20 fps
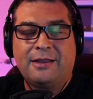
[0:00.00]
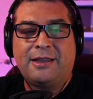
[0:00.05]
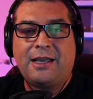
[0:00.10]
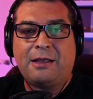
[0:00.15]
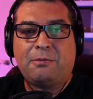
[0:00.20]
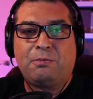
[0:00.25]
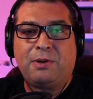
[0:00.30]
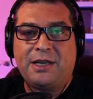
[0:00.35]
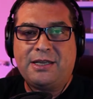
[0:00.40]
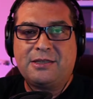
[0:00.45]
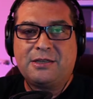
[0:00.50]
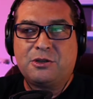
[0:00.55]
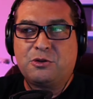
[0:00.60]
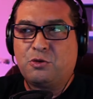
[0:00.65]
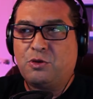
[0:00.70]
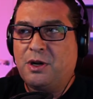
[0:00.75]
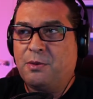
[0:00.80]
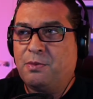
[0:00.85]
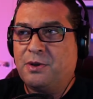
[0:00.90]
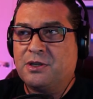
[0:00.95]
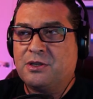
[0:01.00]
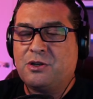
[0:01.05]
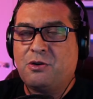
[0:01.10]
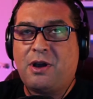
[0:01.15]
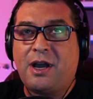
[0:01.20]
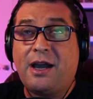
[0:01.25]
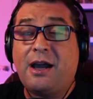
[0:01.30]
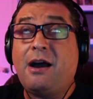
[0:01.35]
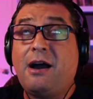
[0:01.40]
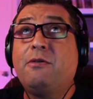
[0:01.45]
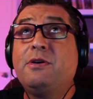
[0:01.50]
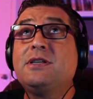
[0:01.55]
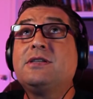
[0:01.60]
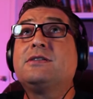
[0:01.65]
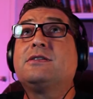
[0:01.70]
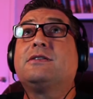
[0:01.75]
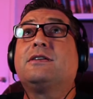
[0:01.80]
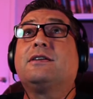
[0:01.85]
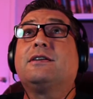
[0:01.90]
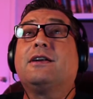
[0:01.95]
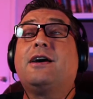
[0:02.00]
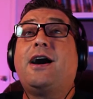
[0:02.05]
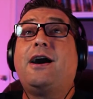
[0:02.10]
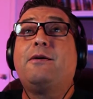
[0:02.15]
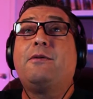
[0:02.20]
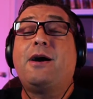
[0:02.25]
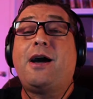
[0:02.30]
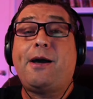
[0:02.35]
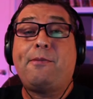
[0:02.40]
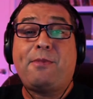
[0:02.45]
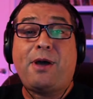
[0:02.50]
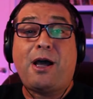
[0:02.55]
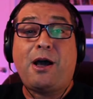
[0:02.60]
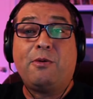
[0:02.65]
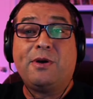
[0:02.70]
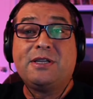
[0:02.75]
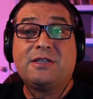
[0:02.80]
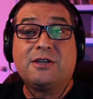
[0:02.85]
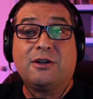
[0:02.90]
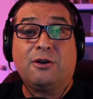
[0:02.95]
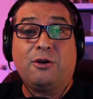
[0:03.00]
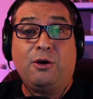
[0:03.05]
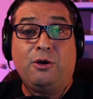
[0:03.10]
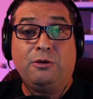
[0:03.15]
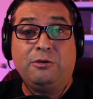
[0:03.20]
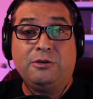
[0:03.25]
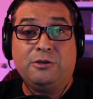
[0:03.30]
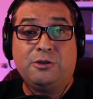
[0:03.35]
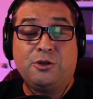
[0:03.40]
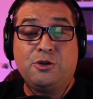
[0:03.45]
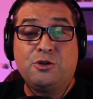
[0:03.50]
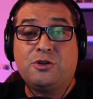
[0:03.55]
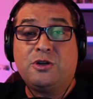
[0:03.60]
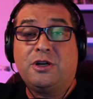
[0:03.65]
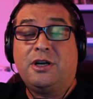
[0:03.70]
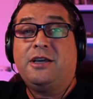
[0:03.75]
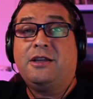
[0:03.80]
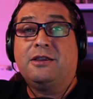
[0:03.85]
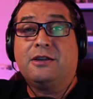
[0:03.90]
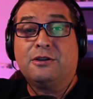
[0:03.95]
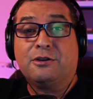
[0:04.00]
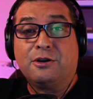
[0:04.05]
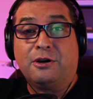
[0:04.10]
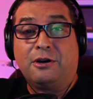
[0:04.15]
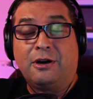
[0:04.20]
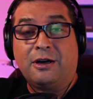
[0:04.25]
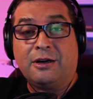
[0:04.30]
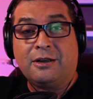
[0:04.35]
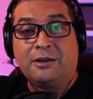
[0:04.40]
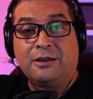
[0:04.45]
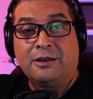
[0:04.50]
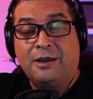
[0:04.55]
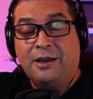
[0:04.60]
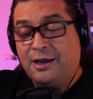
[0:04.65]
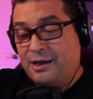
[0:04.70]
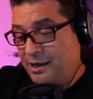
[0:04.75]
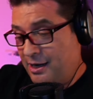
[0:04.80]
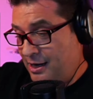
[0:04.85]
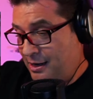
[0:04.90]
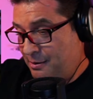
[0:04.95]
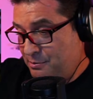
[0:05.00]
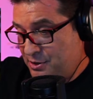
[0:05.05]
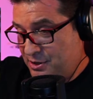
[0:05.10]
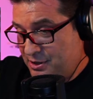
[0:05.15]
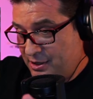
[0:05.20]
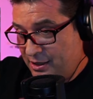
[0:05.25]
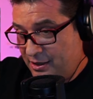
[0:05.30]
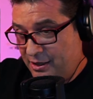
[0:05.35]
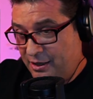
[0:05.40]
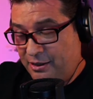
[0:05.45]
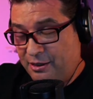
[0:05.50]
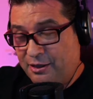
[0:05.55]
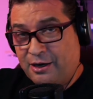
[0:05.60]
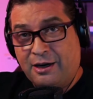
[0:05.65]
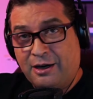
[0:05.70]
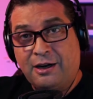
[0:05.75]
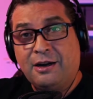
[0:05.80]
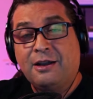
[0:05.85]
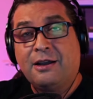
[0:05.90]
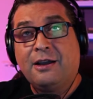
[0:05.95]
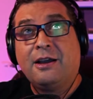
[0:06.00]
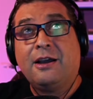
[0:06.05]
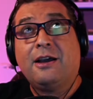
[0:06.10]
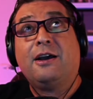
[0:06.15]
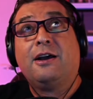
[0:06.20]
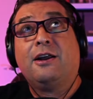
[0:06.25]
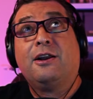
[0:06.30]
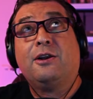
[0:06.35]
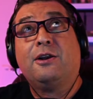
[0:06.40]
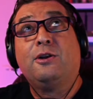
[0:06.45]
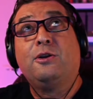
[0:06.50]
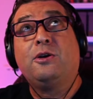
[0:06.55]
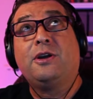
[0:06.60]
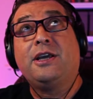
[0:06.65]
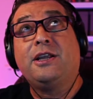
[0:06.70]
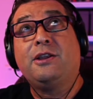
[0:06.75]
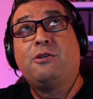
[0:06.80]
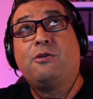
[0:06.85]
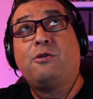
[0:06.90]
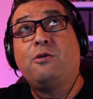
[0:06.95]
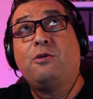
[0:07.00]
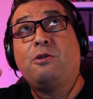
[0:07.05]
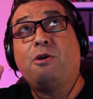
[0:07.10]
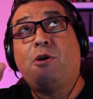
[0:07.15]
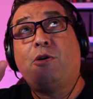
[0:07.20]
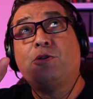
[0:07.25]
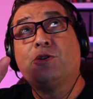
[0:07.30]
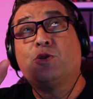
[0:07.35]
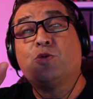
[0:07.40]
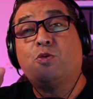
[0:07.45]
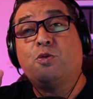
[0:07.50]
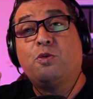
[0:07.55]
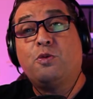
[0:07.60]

That place is creepy. So I'm always alone, usually in the dark, and I'm sitting there looking through those.